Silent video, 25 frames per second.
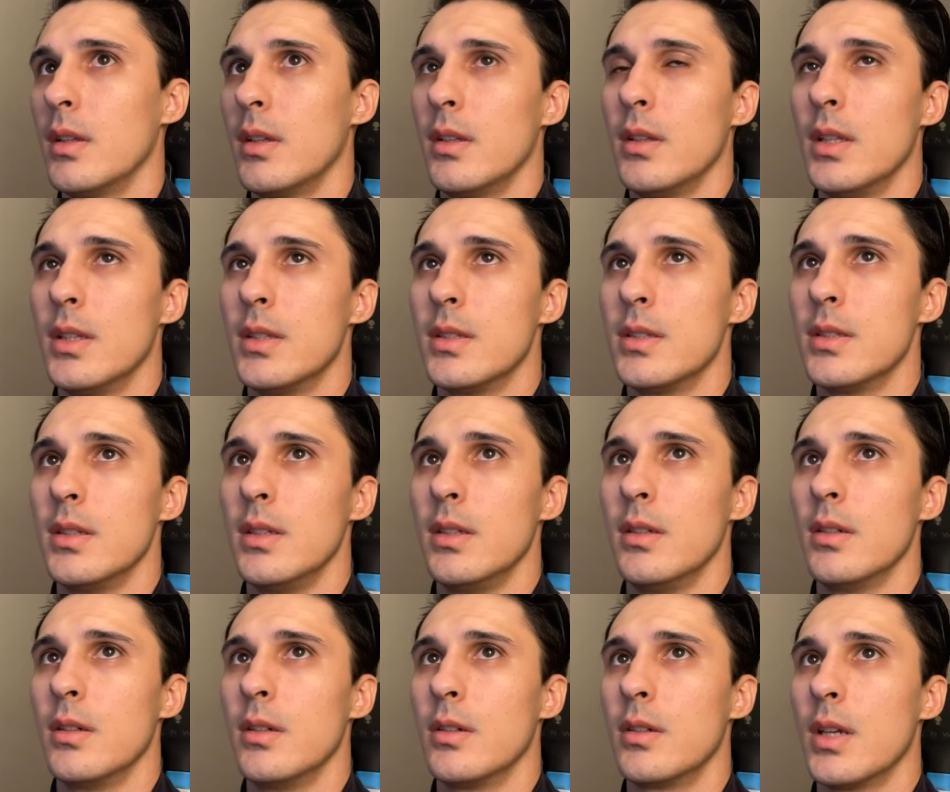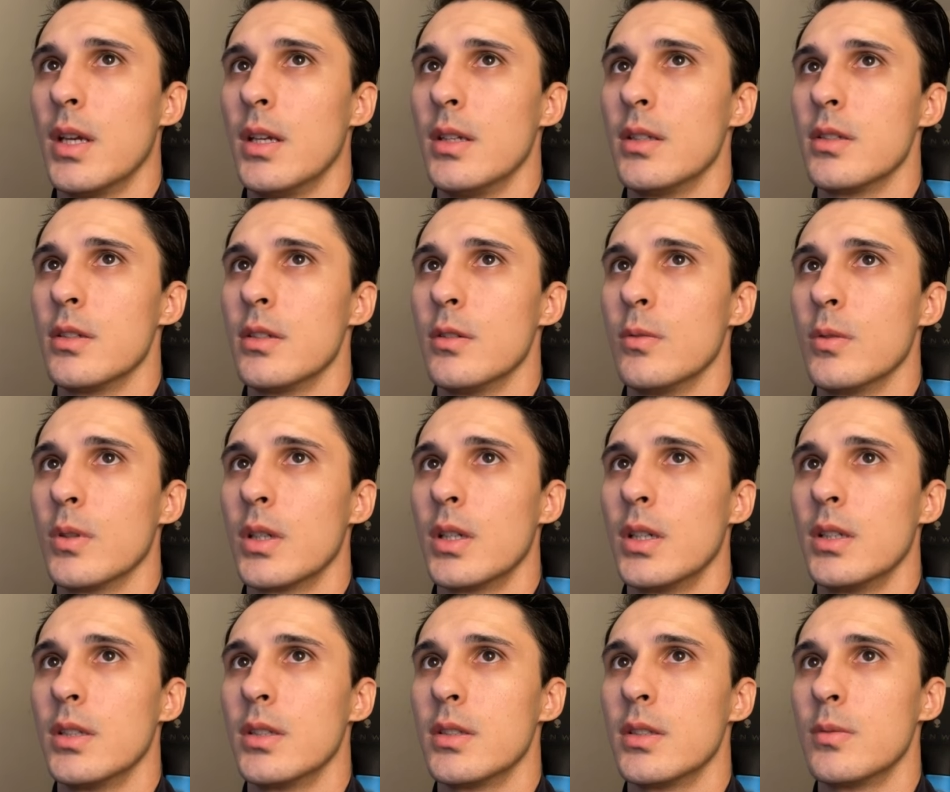Let's see. Okay, so we're
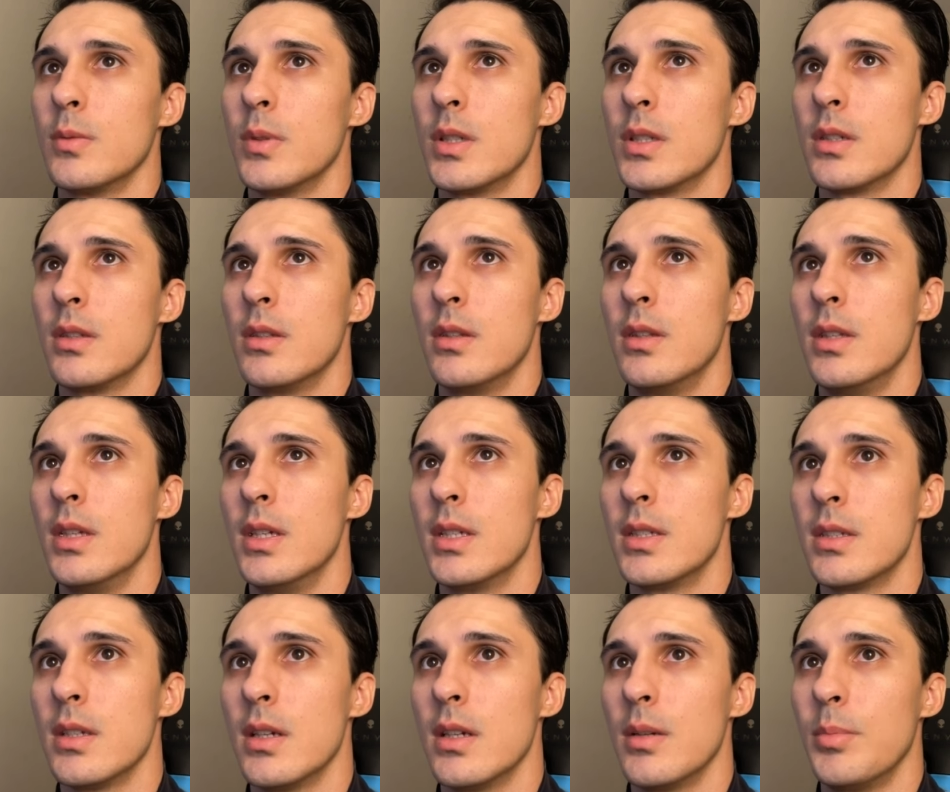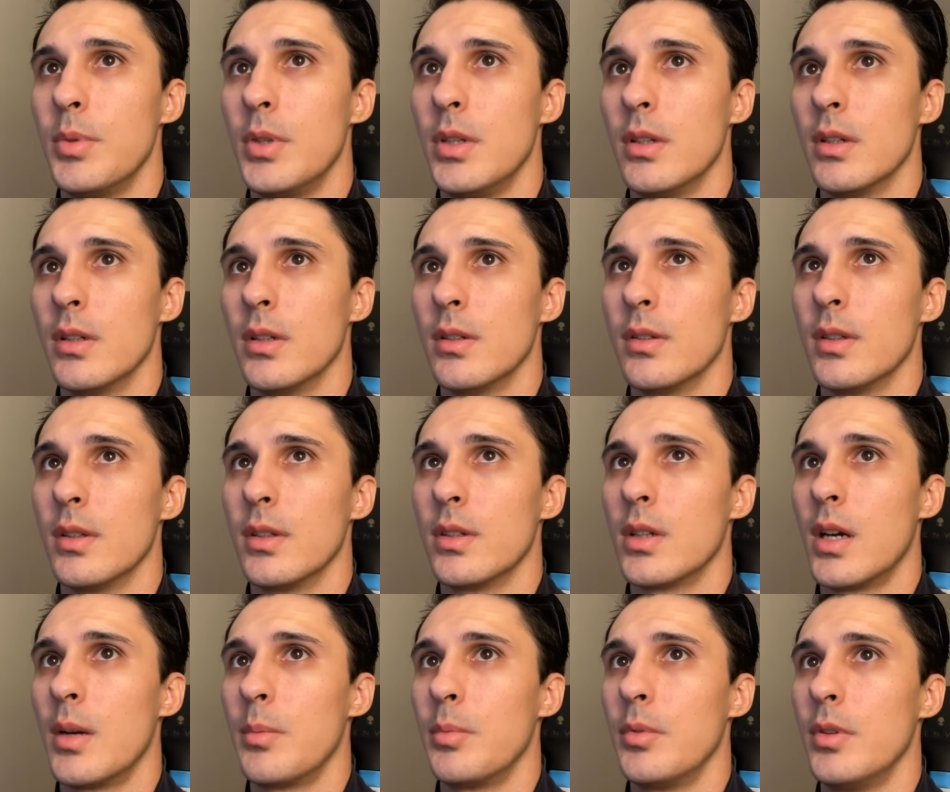going to switch this up here in the
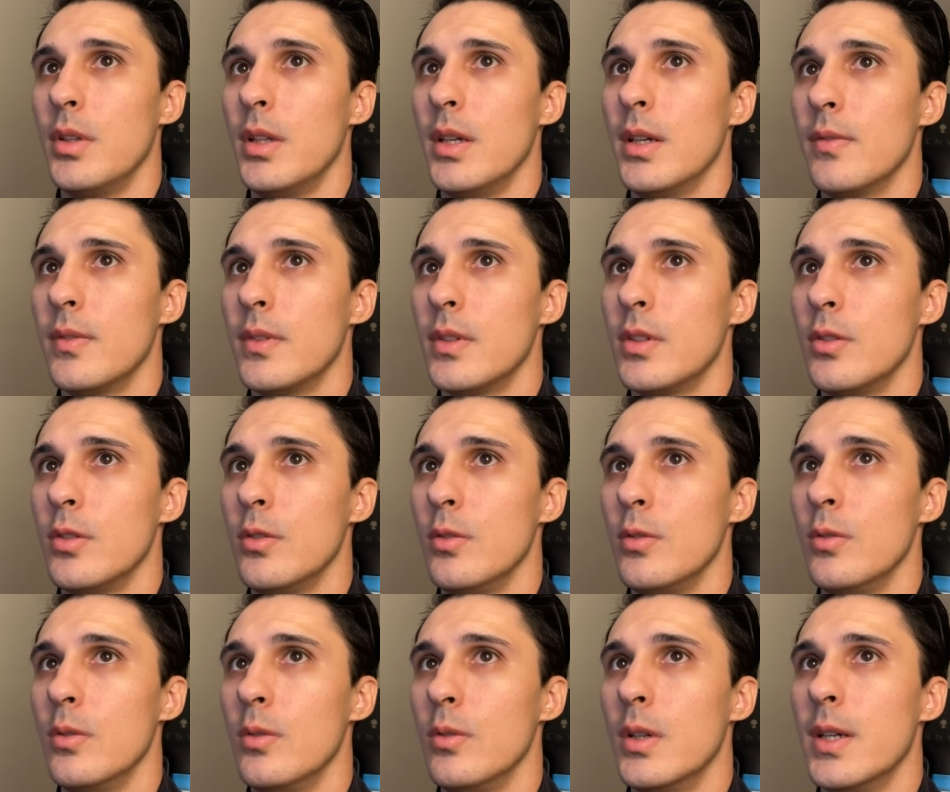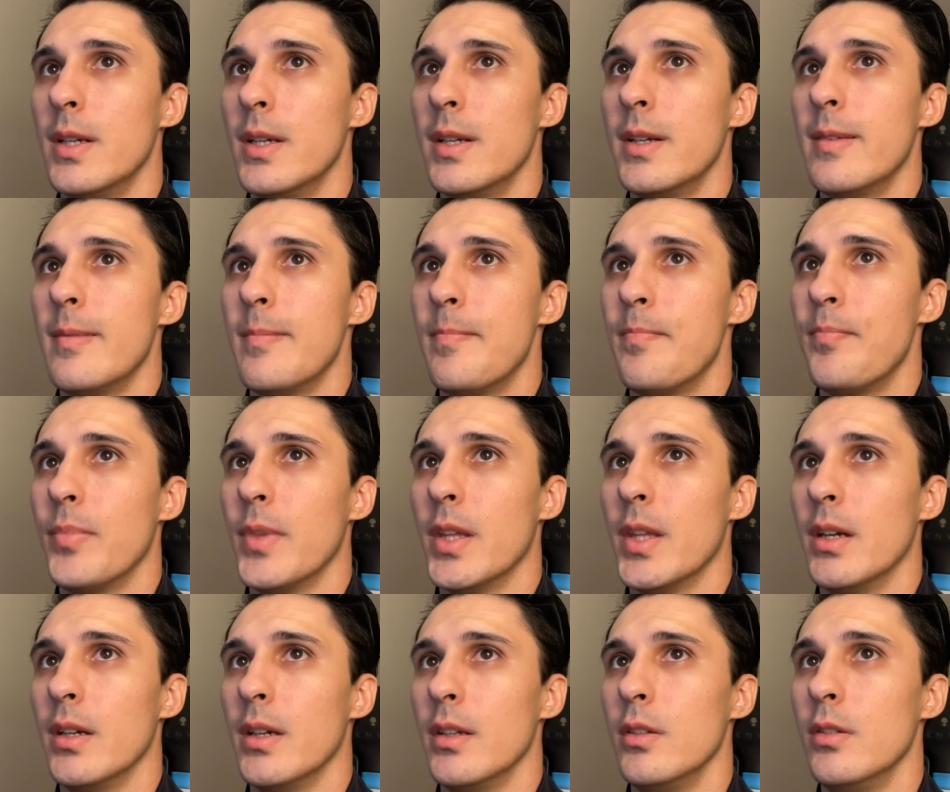top left to
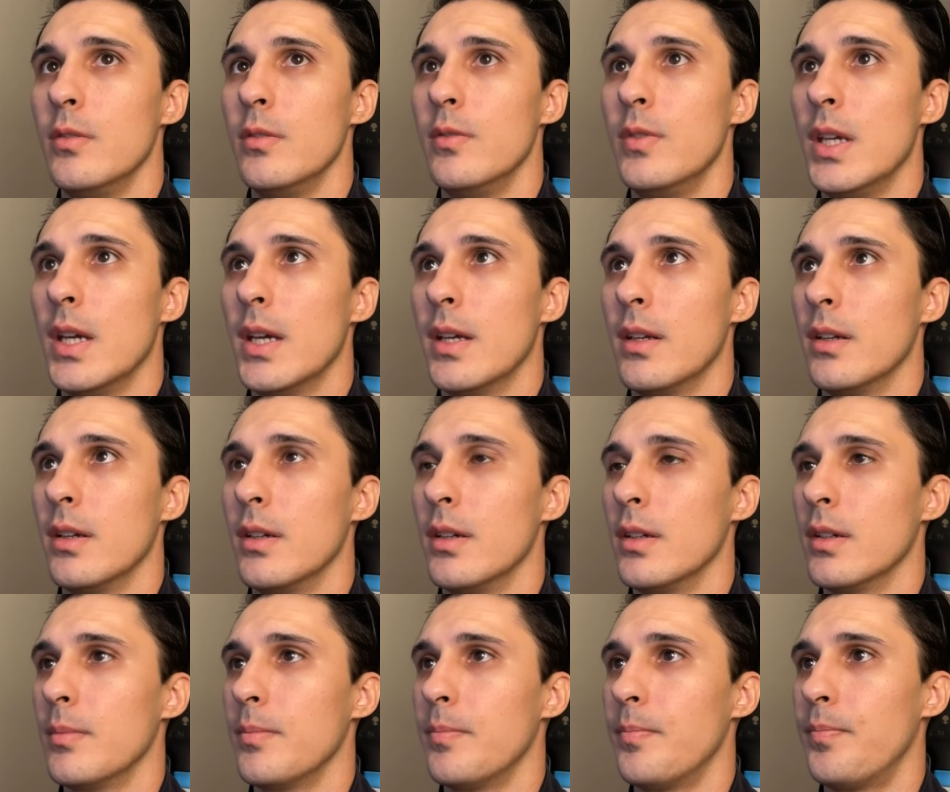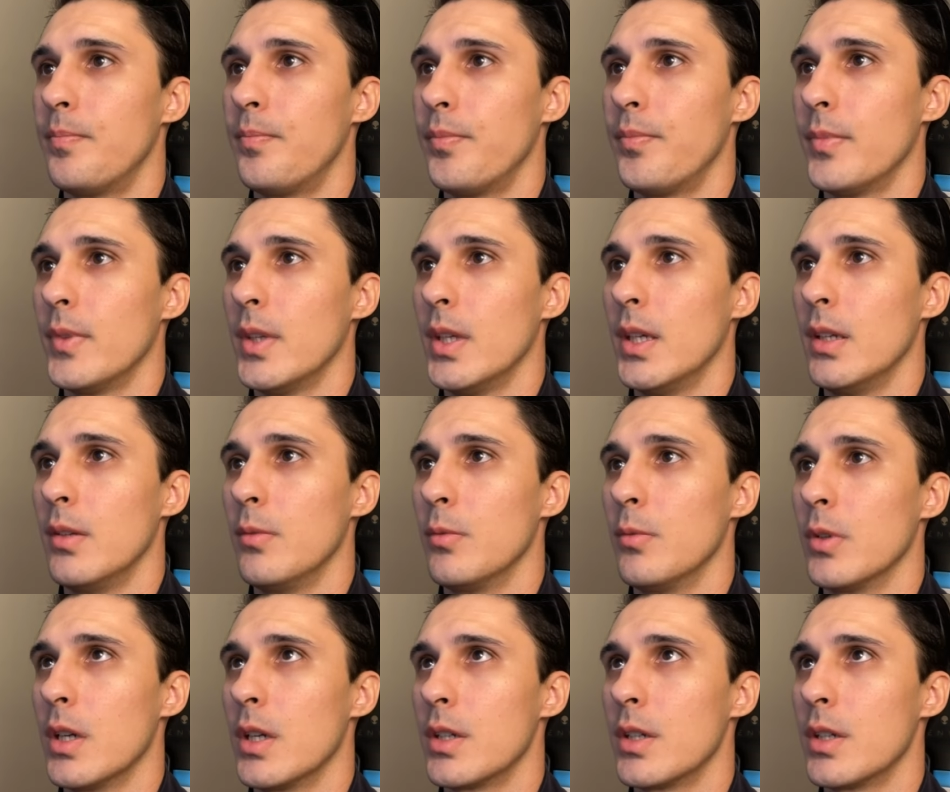UV editor, and we're